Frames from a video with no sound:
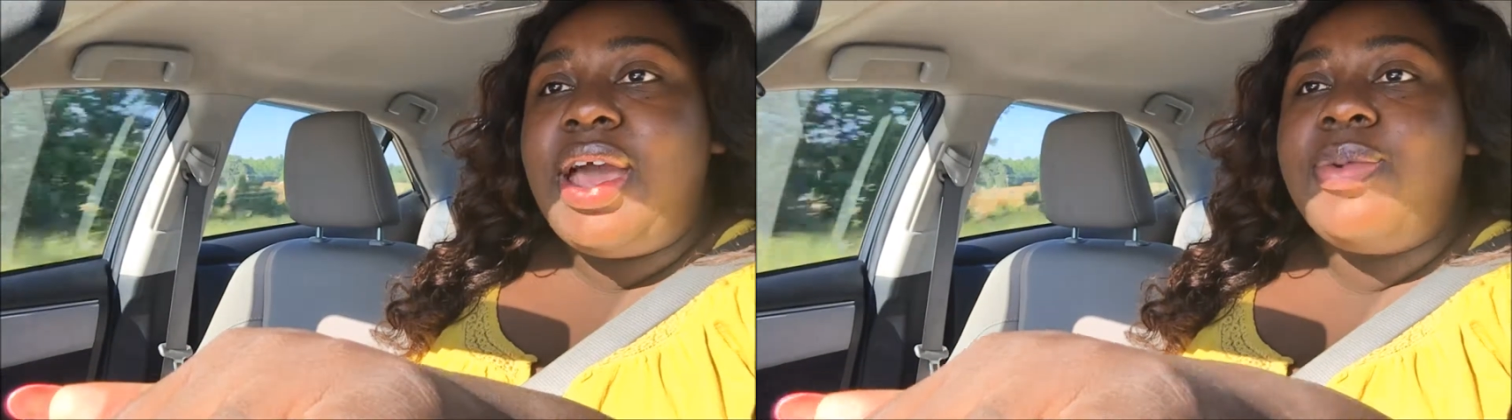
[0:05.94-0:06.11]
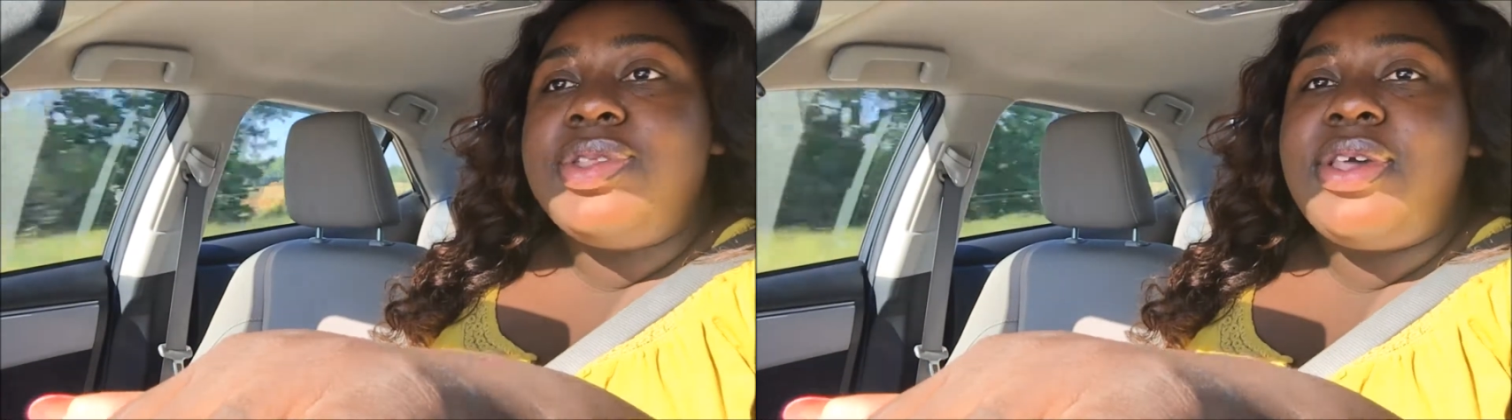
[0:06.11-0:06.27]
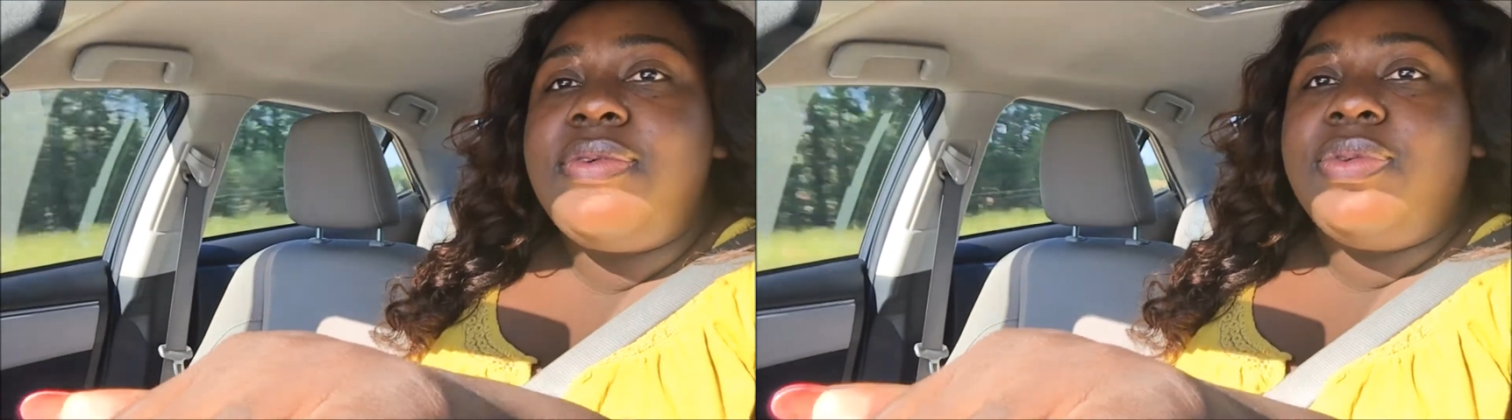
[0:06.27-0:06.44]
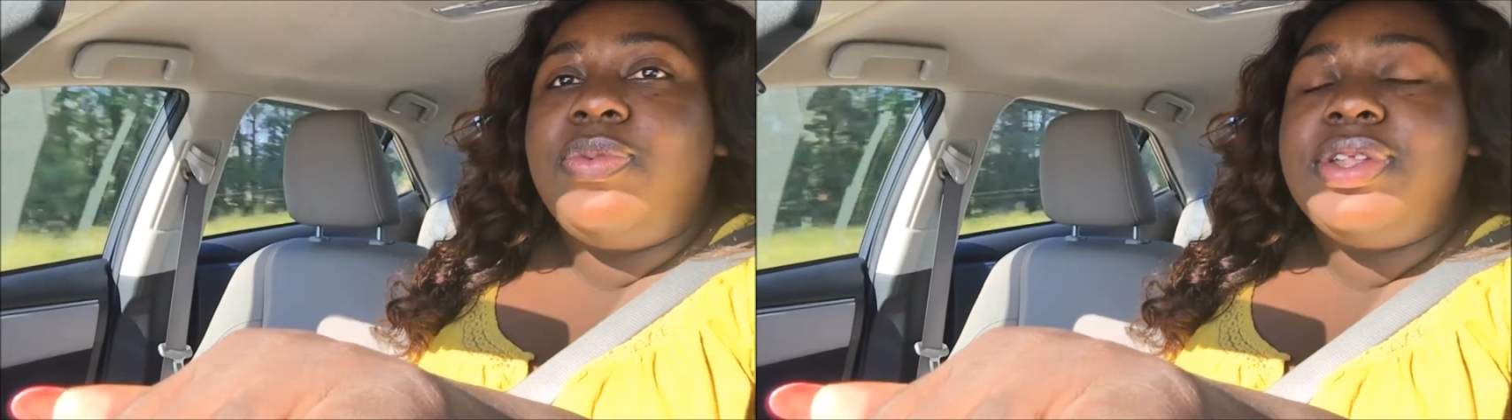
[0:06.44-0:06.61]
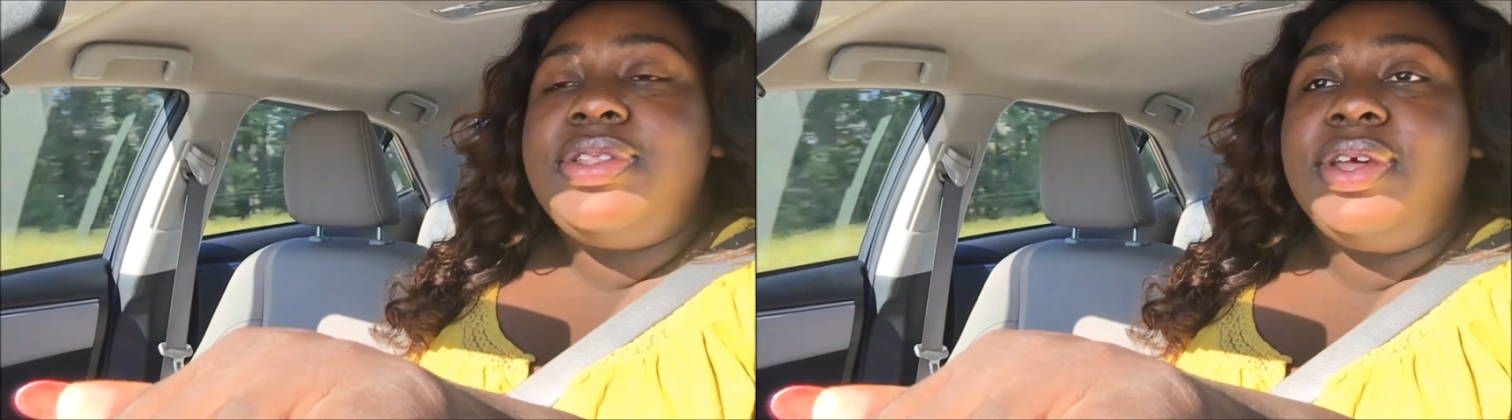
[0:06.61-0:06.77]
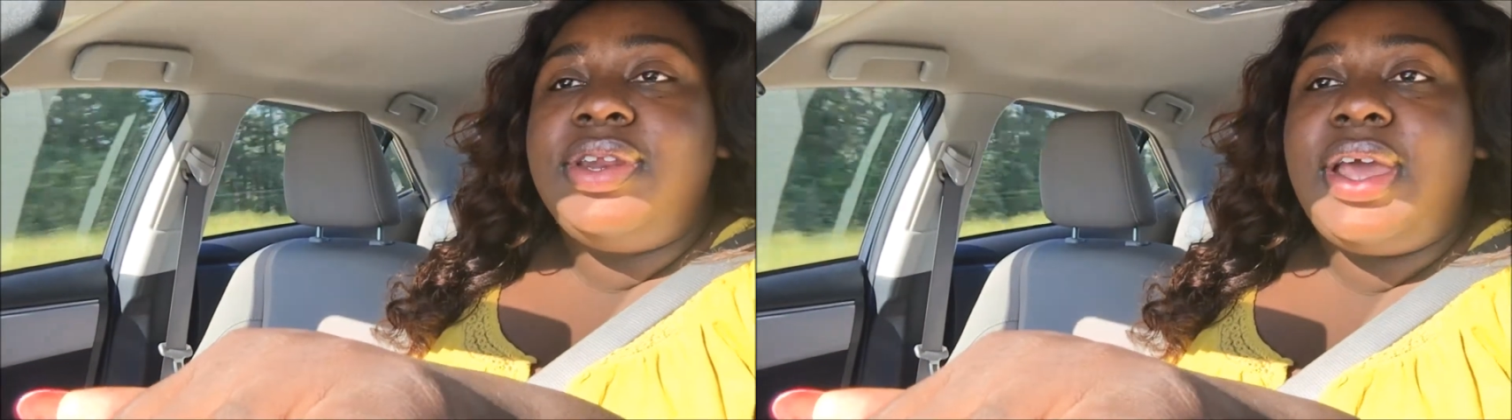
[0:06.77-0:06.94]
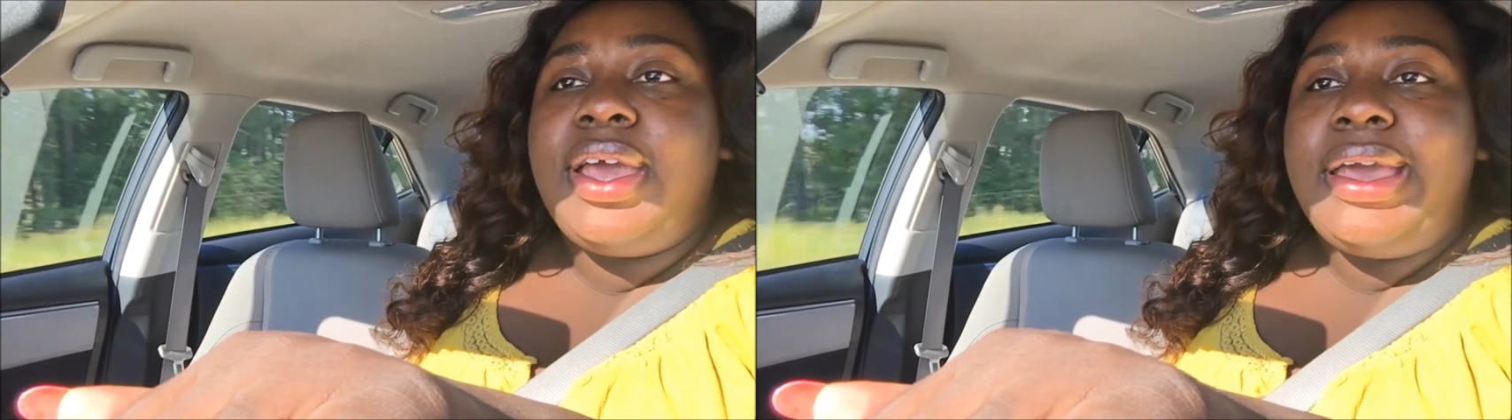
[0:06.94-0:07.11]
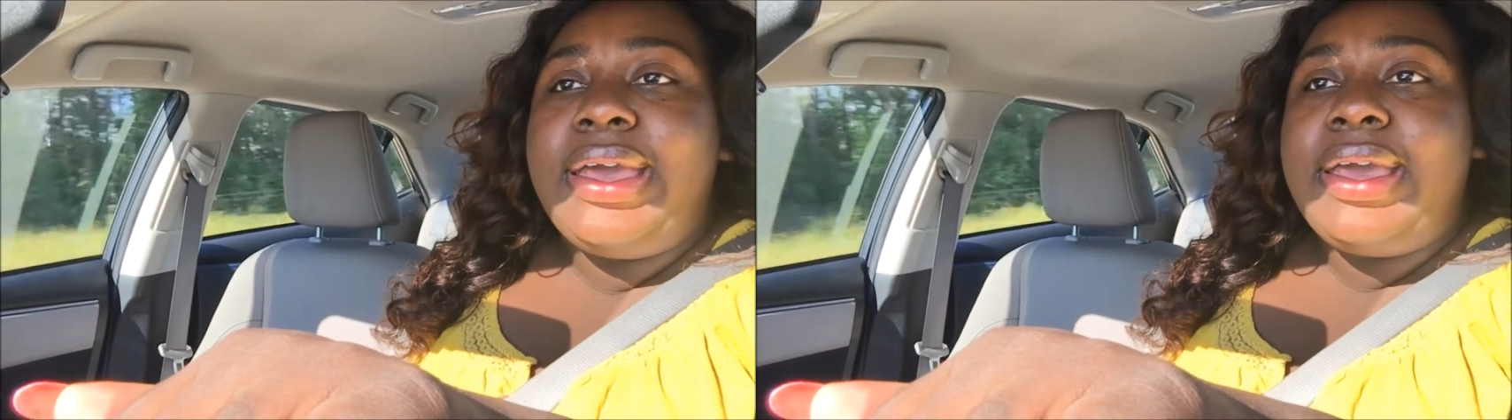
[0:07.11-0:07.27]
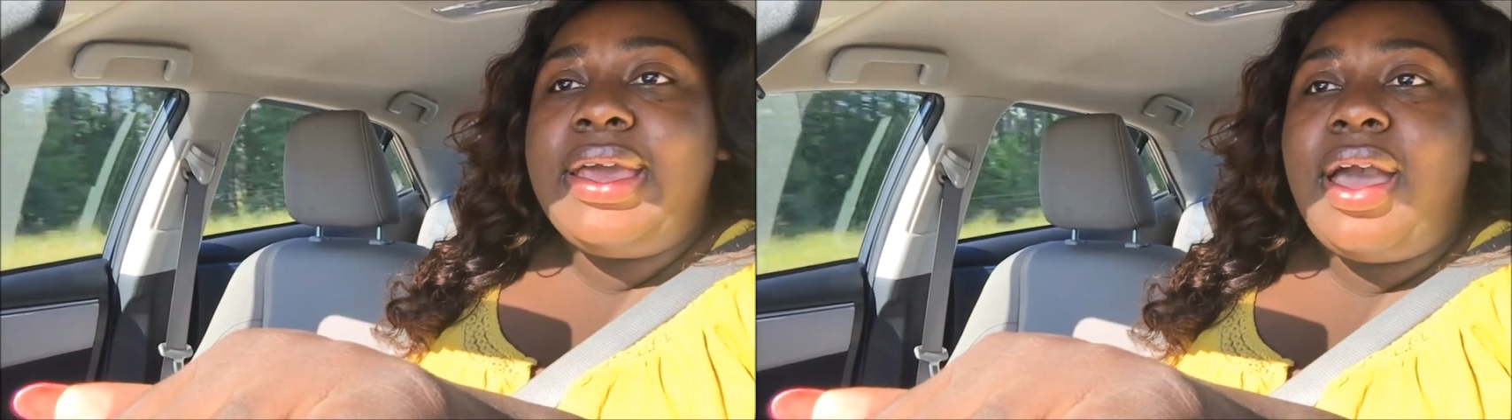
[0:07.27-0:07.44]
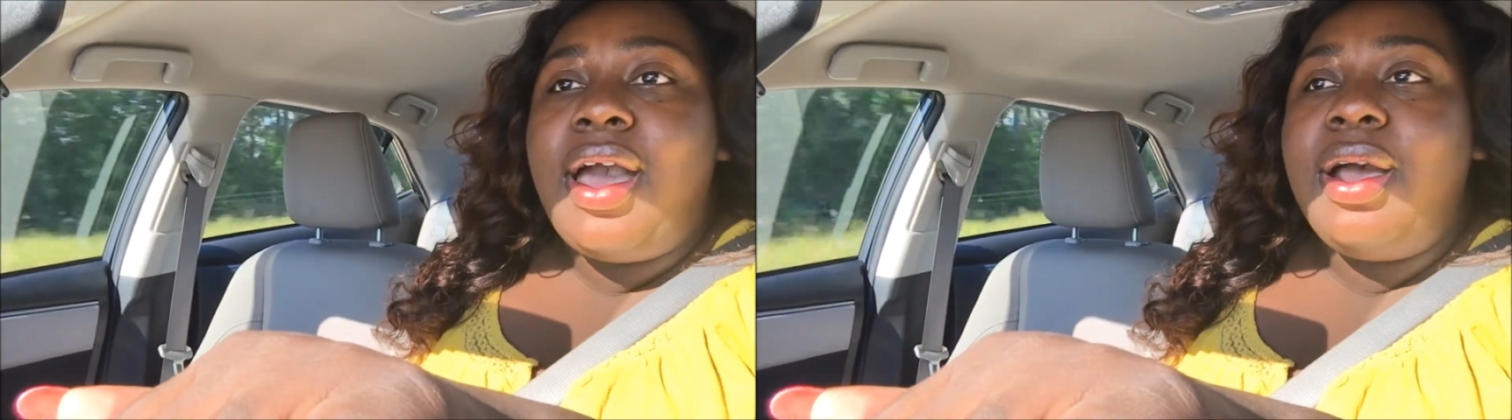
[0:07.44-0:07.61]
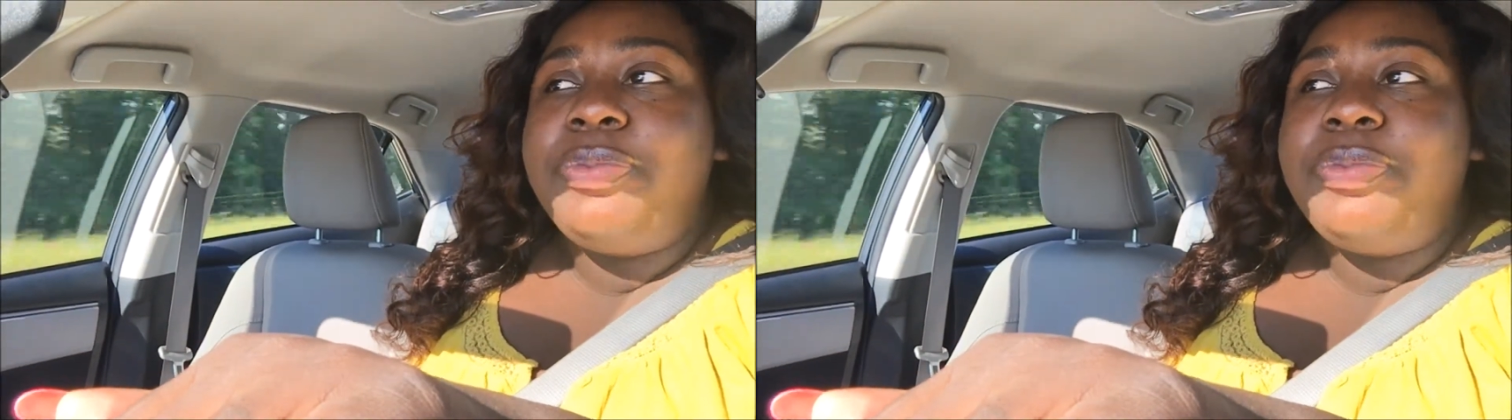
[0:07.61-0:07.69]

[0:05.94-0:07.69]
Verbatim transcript: How is everyone today?